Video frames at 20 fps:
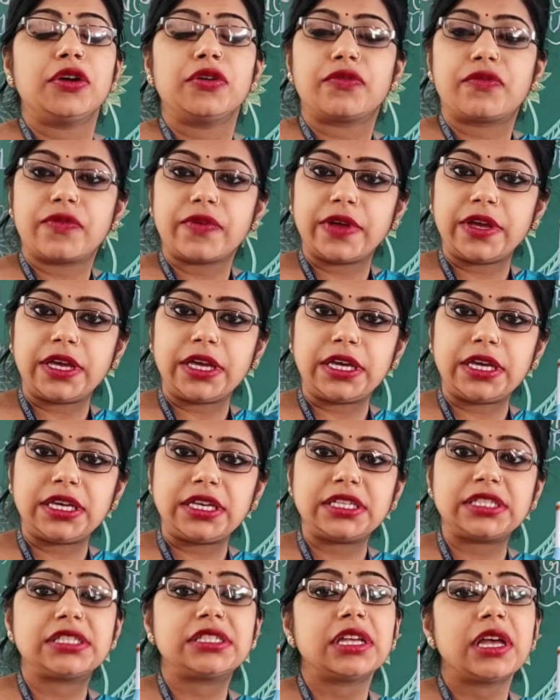
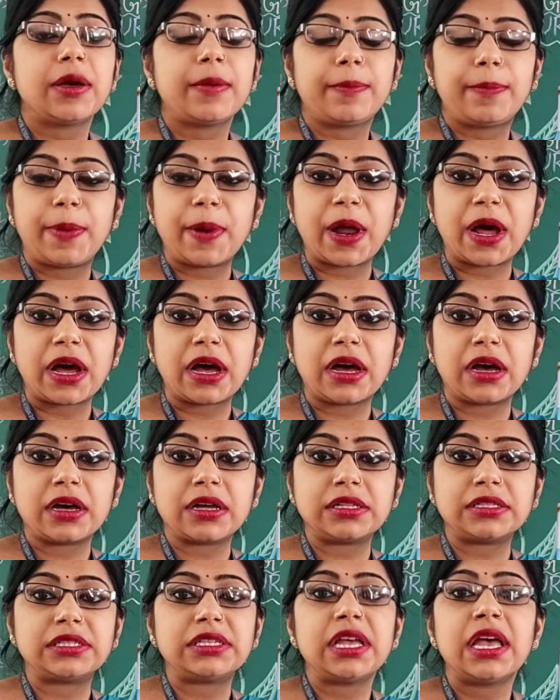Trees,
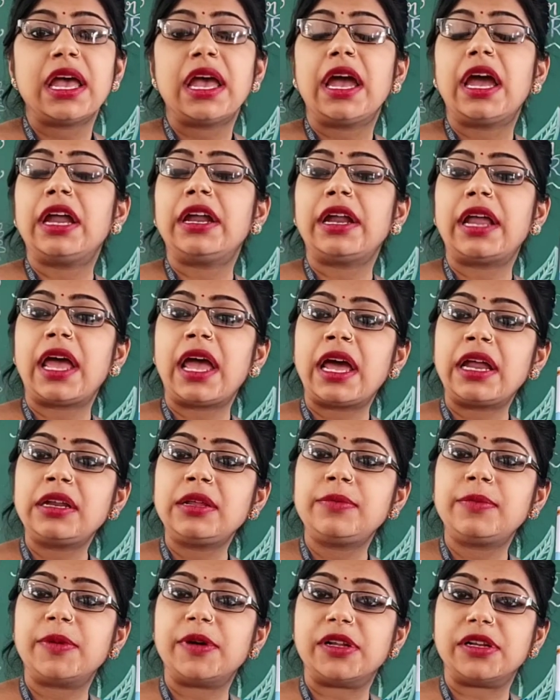plants and
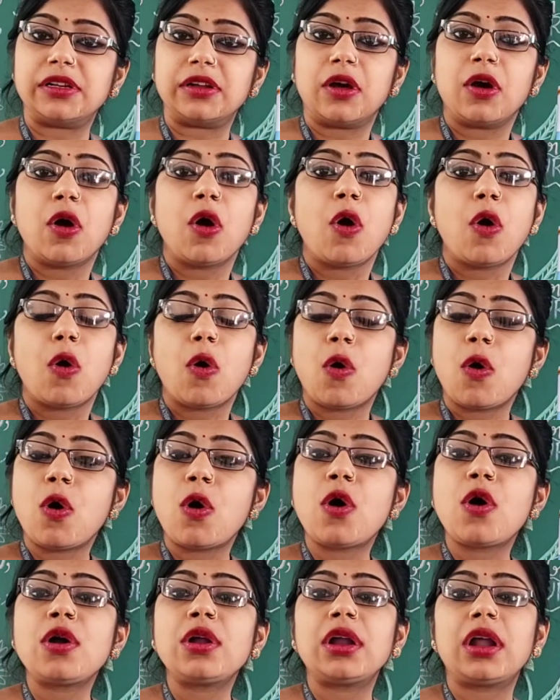animals
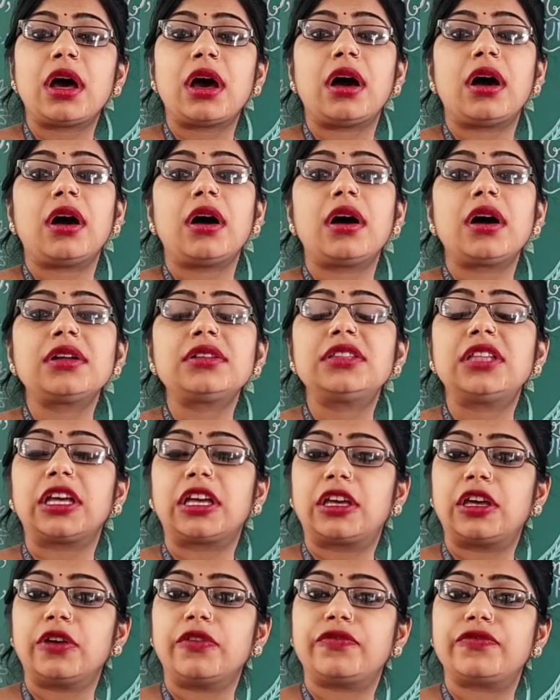all are
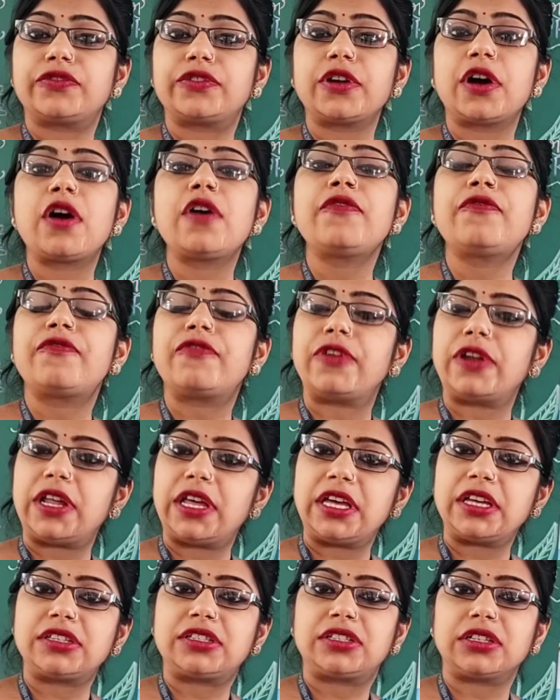the gift of
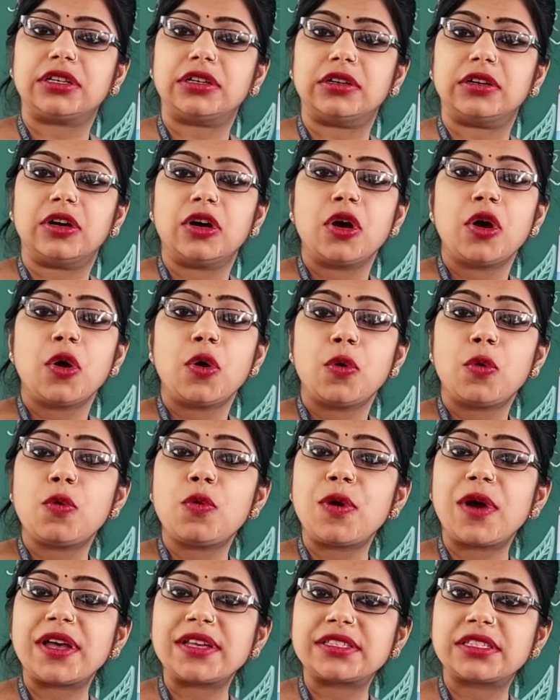nature.
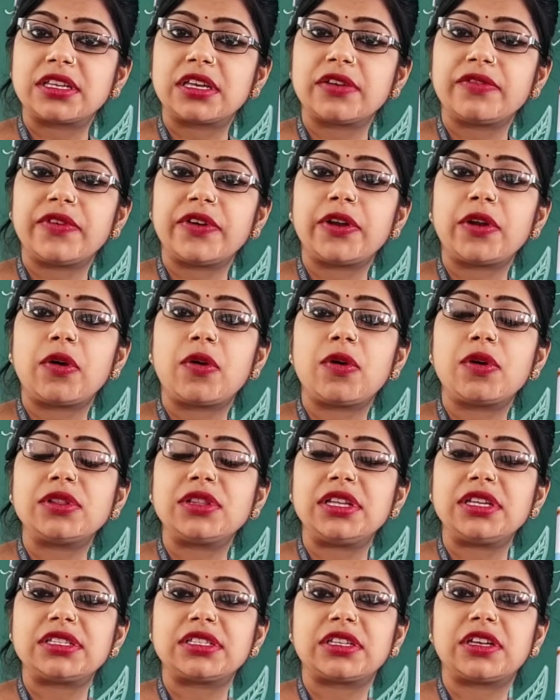Who has given all
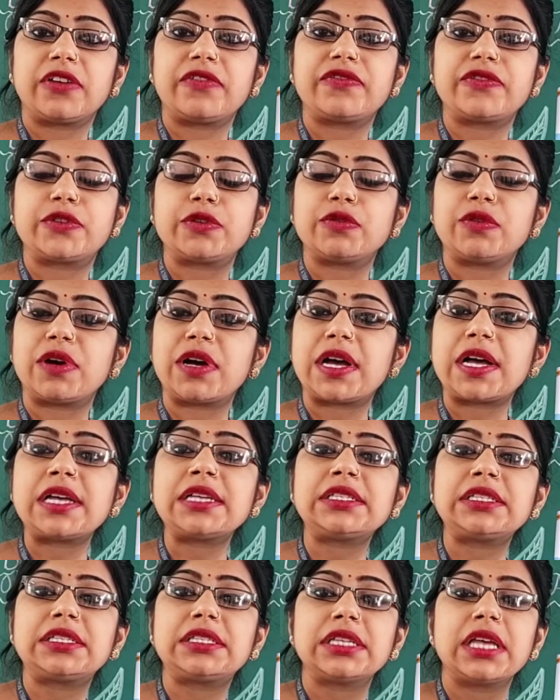these gifts to
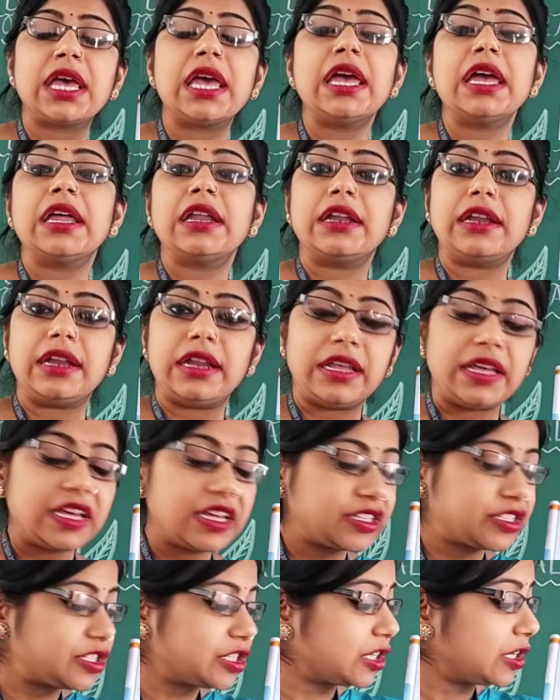us?
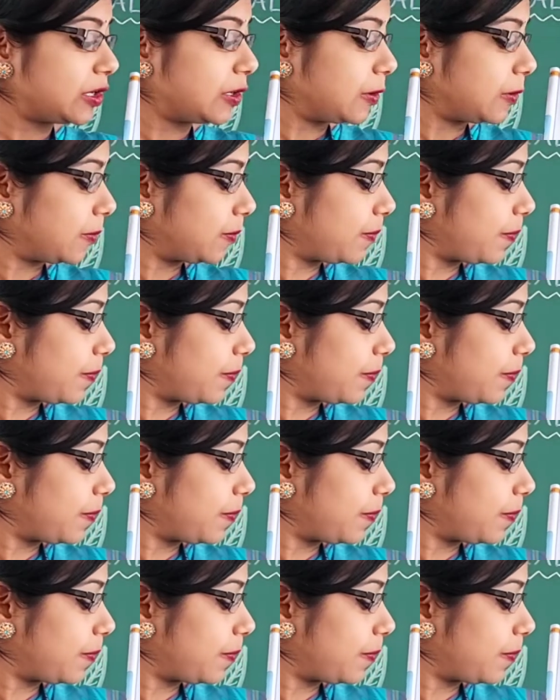Nature.